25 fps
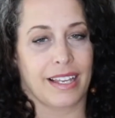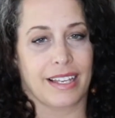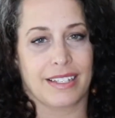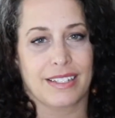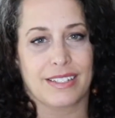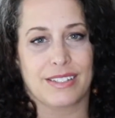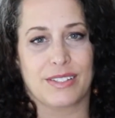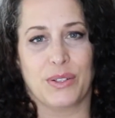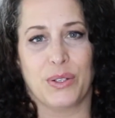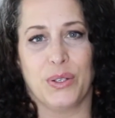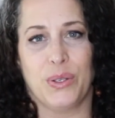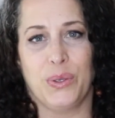
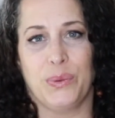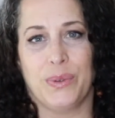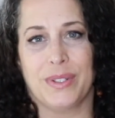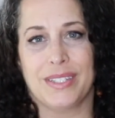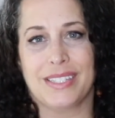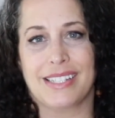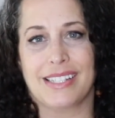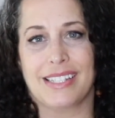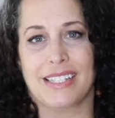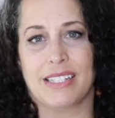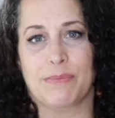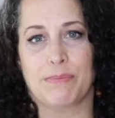So who
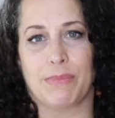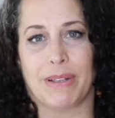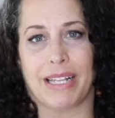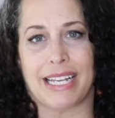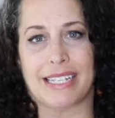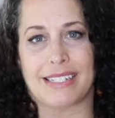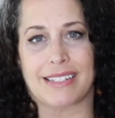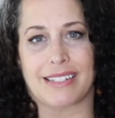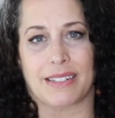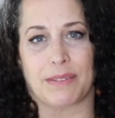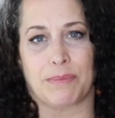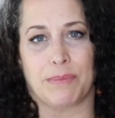wants these
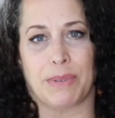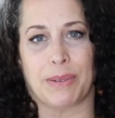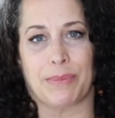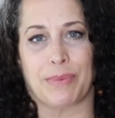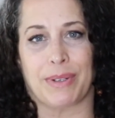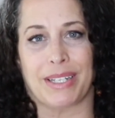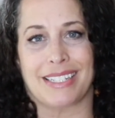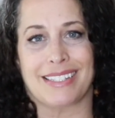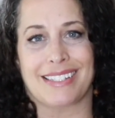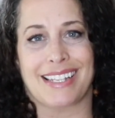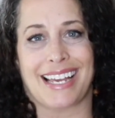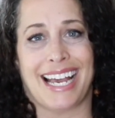plastic
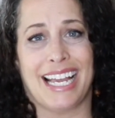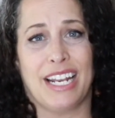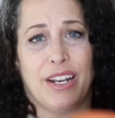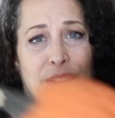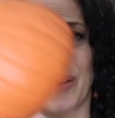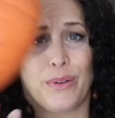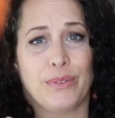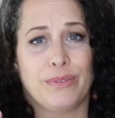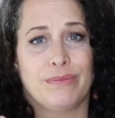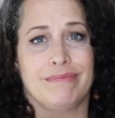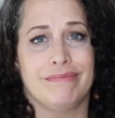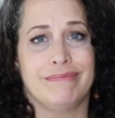pumpkins? I
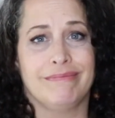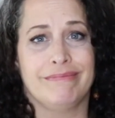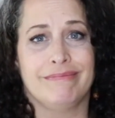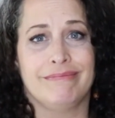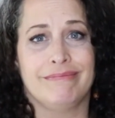don't.